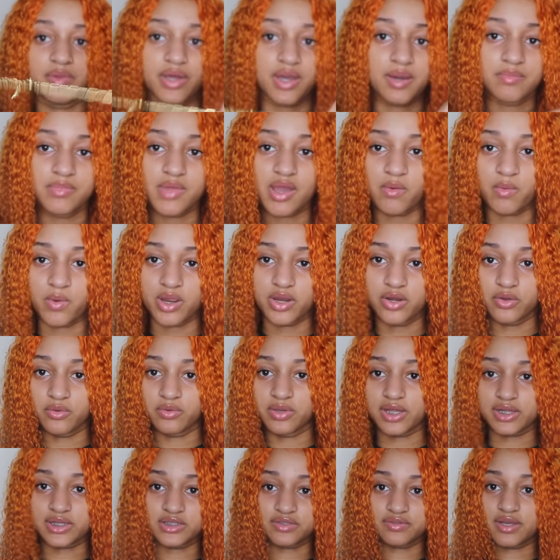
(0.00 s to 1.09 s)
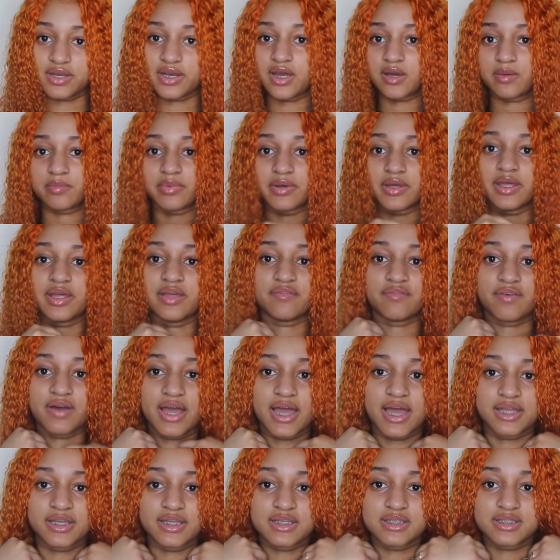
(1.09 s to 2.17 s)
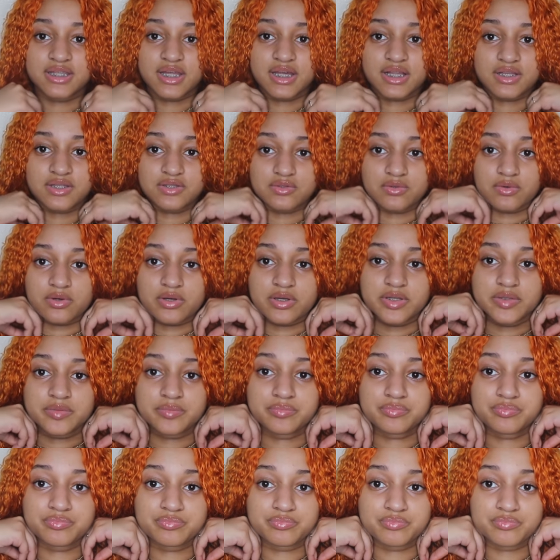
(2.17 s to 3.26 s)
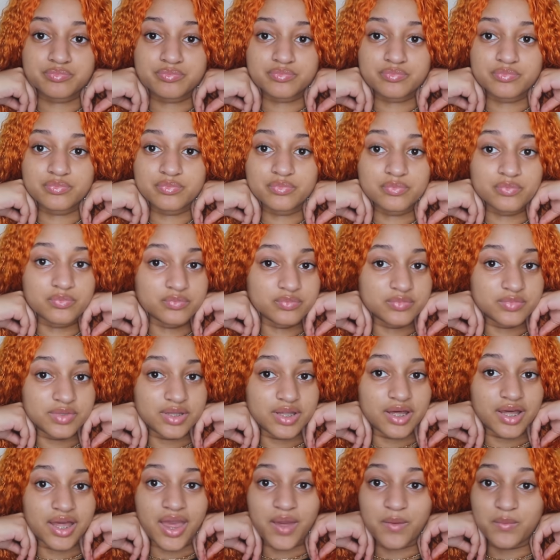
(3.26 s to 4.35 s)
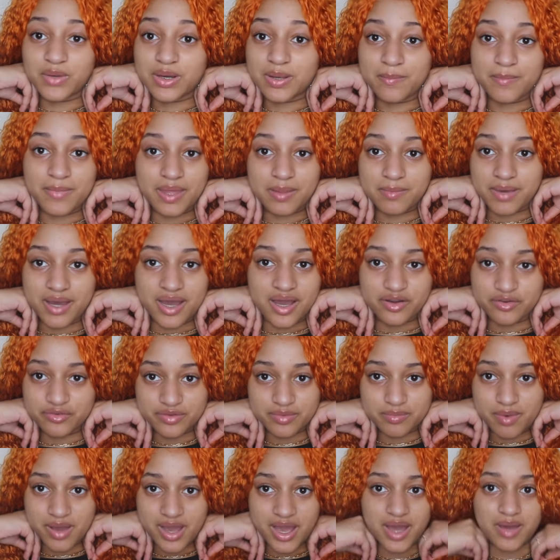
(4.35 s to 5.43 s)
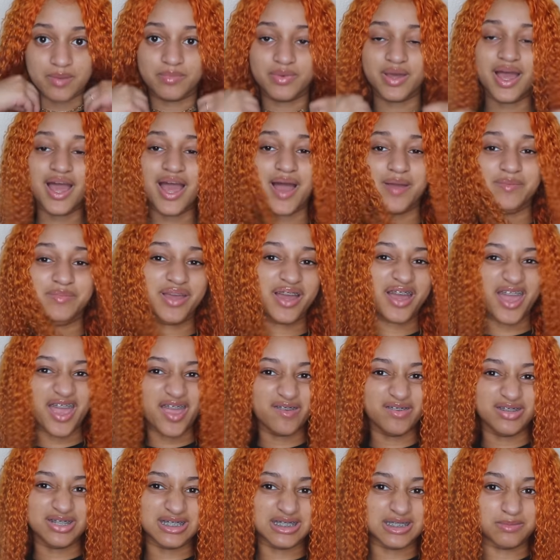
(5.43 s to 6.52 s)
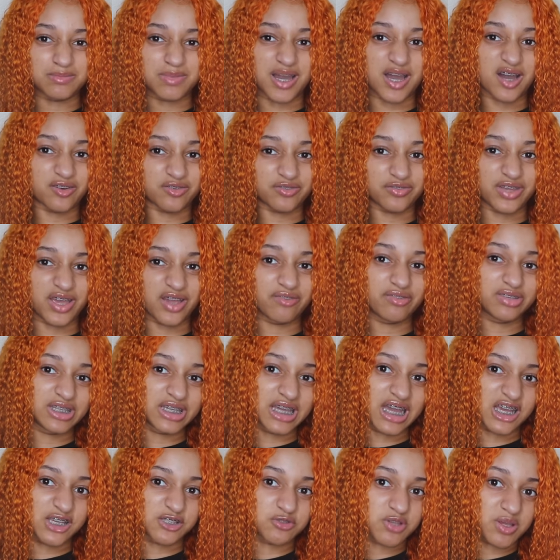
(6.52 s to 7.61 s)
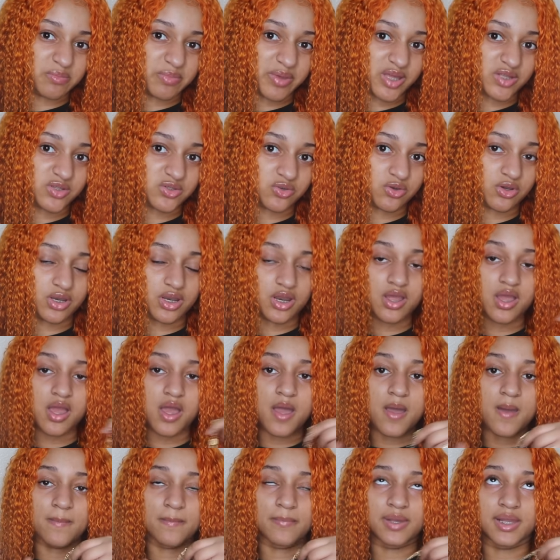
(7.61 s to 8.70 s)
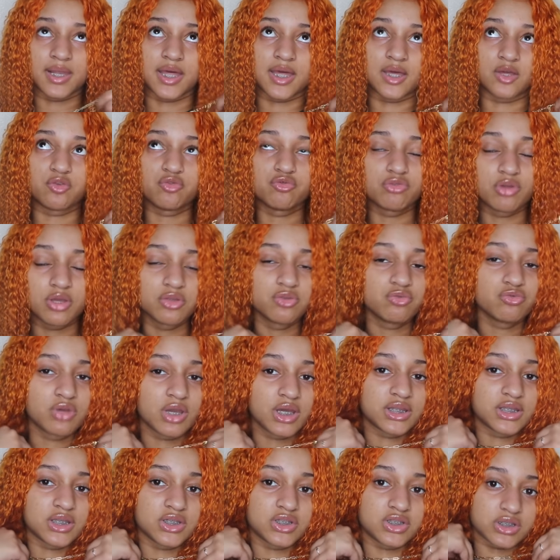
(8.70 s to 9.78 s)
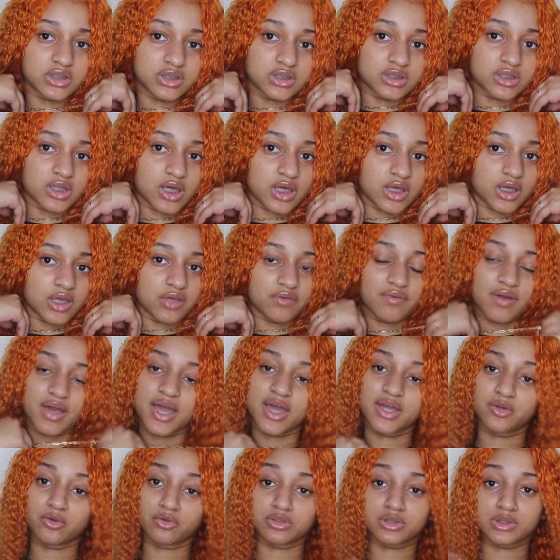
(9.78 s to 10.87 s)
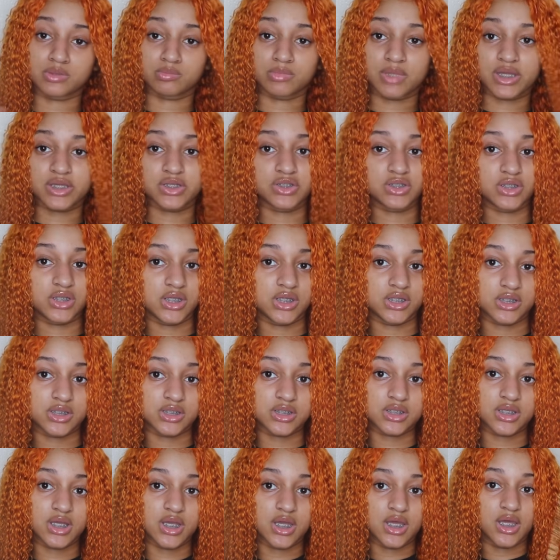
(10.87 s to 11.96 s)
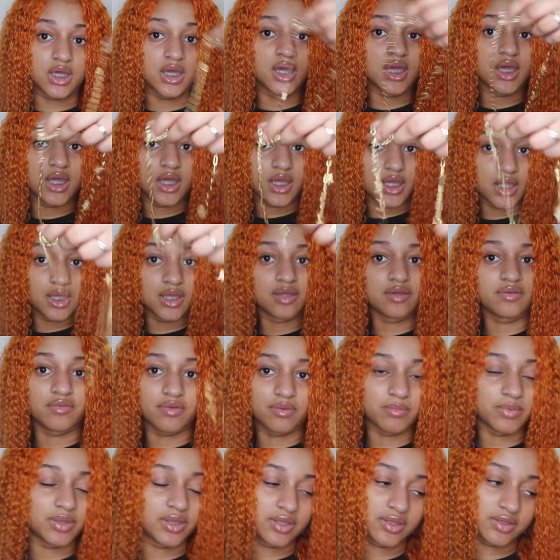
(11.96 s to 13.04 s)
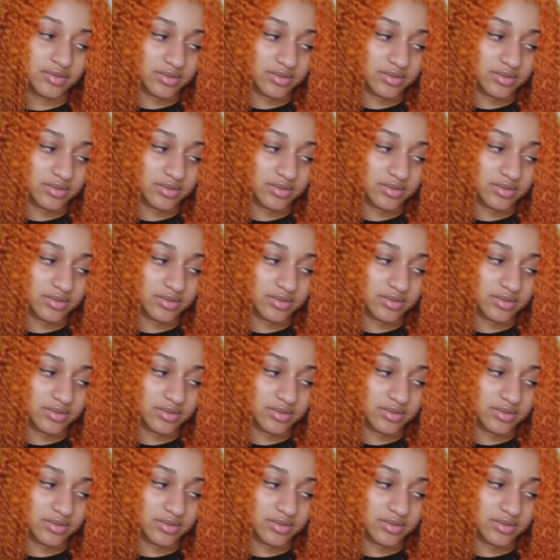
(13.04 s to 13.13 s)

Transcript: Like, I'm not wearing no necklace right now, but if I had this necklace on, look, it would have made my outfit pop. I mean, I can't really see my outfit. I really got sweatpants on. But, like, you get the gist. Like, if I had on some nice jeans, for me,